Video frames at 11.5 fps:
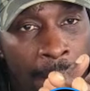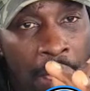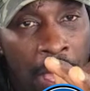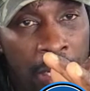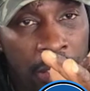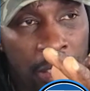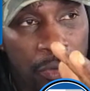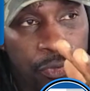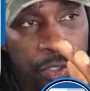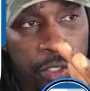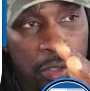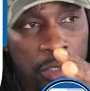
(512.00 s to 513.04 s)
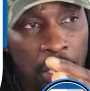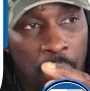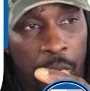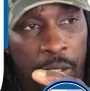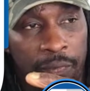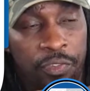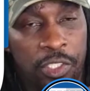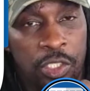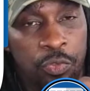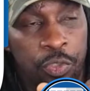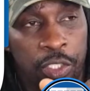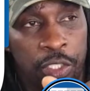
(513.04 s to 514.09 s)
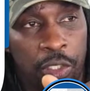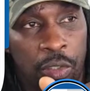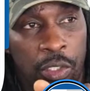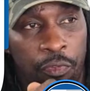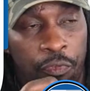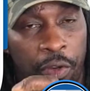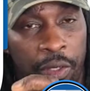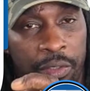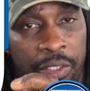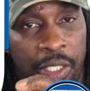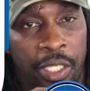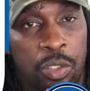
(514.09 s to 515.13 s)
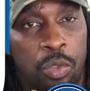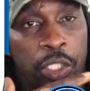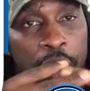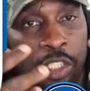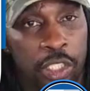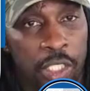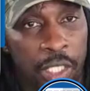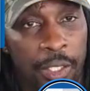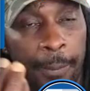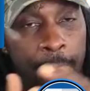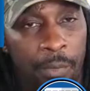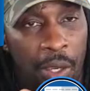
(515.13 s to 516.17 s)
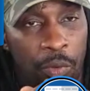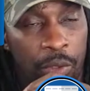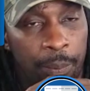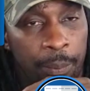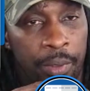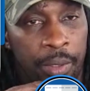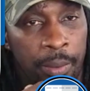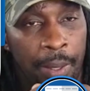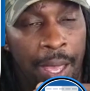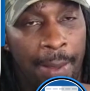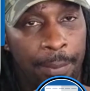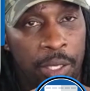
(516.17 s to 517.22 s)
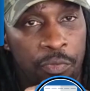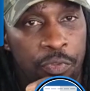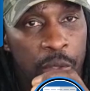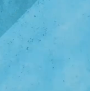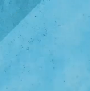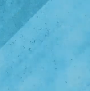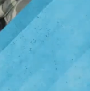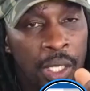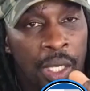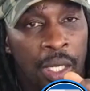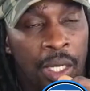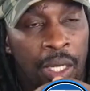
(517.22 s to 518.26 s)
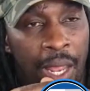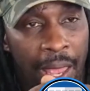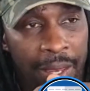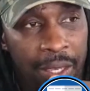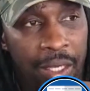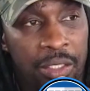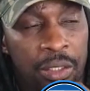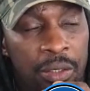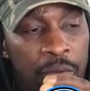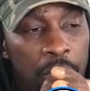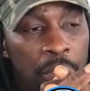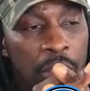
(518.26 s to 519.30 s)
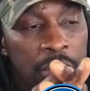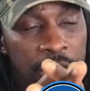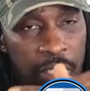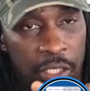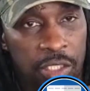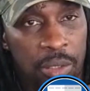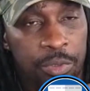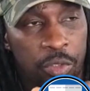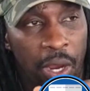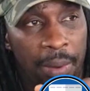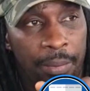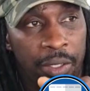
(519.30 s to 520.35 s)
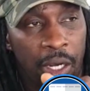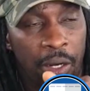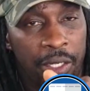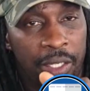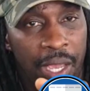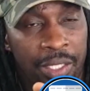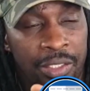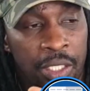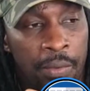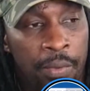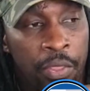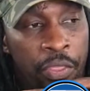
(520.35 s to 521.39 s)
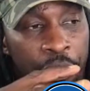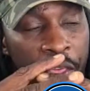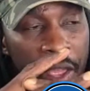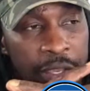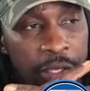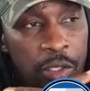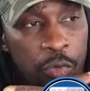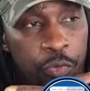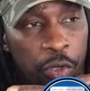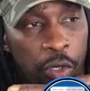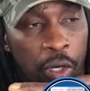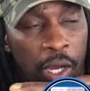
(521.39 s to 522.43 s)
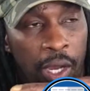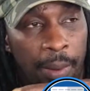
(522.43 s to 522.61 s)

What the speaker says: another video. Now, if this video you found it educational, I would be happy if you would like and consider subscribing. All right, guys, thank you for